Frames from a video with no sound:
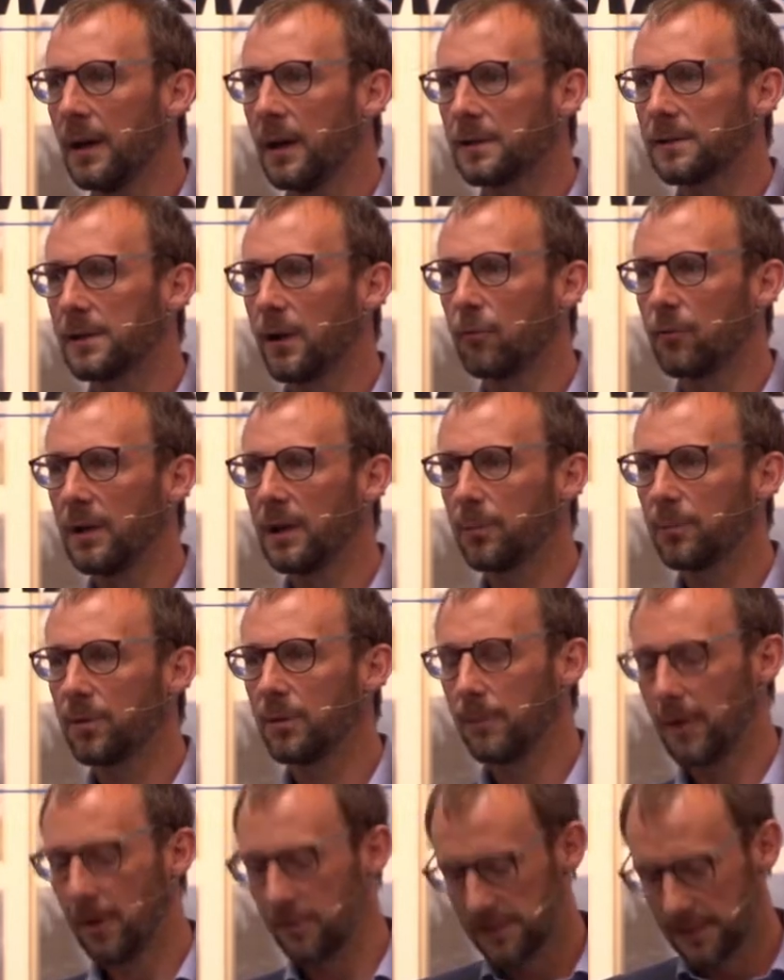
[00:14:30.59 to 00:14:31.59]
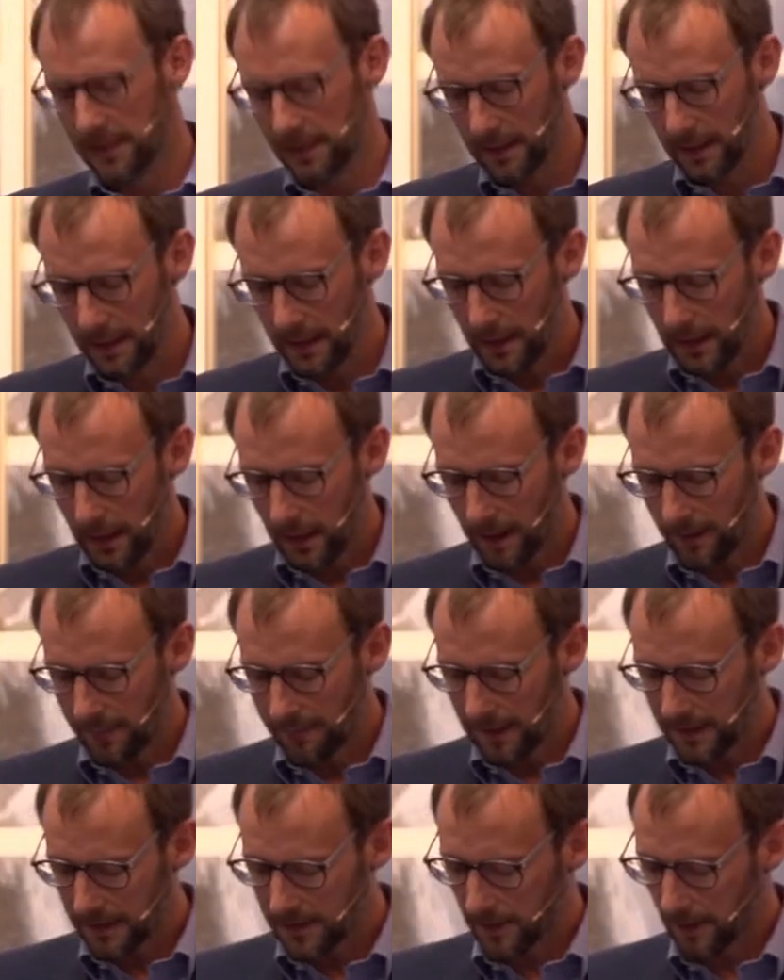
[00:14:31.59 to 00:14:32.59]
So really promoting
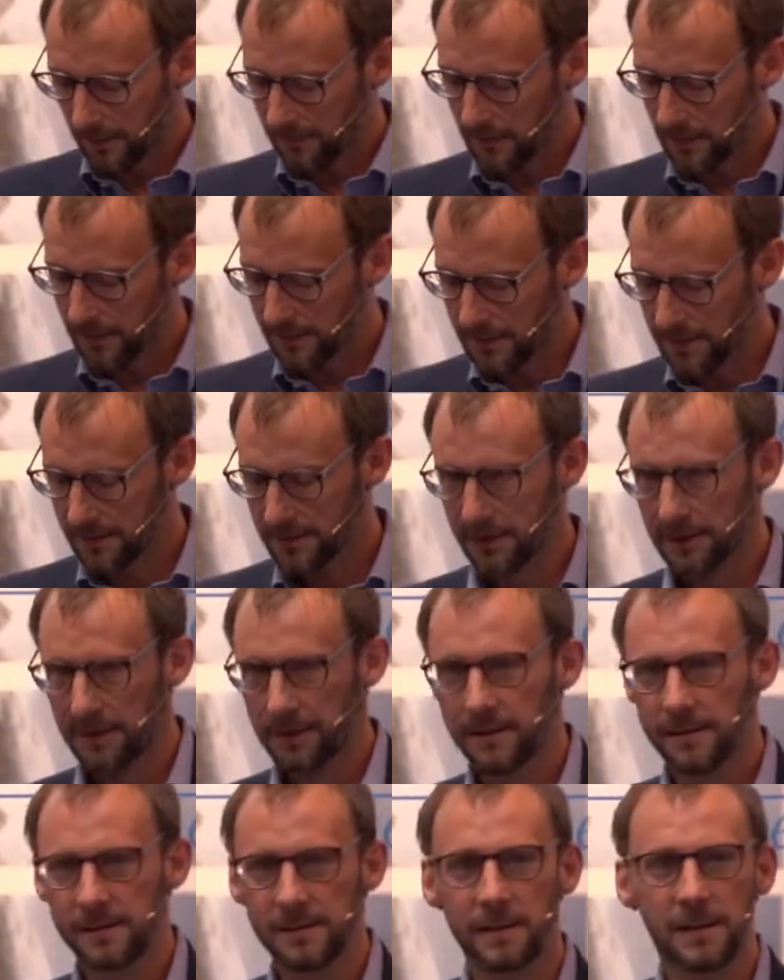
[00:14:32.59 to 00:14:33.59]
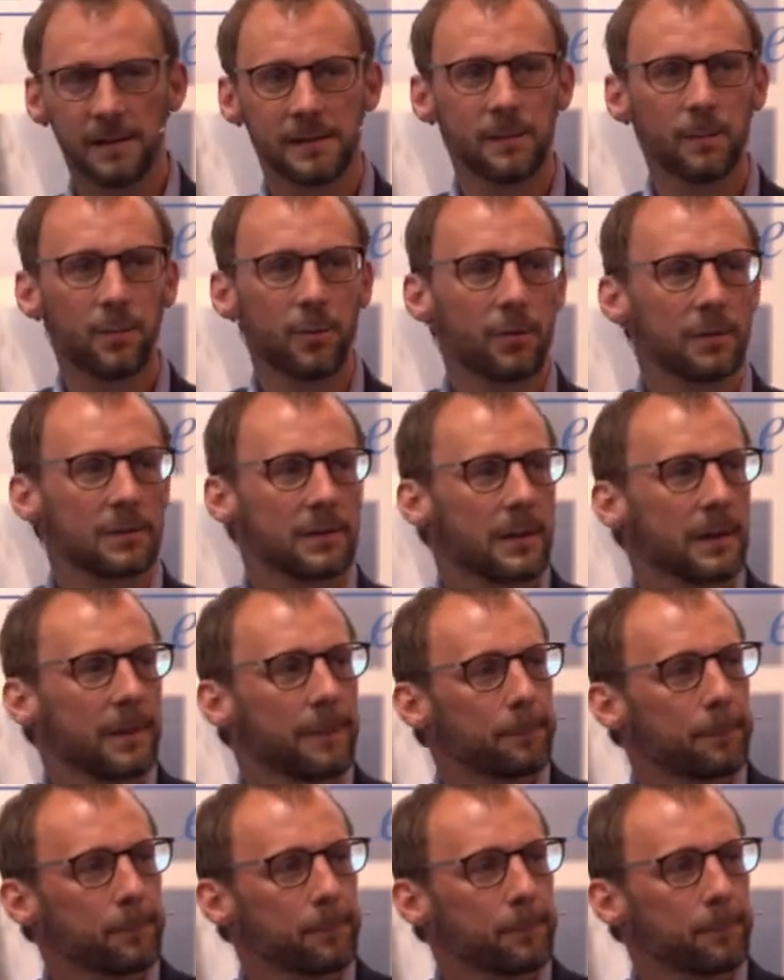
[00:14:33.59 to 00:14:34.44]
that diversity is important.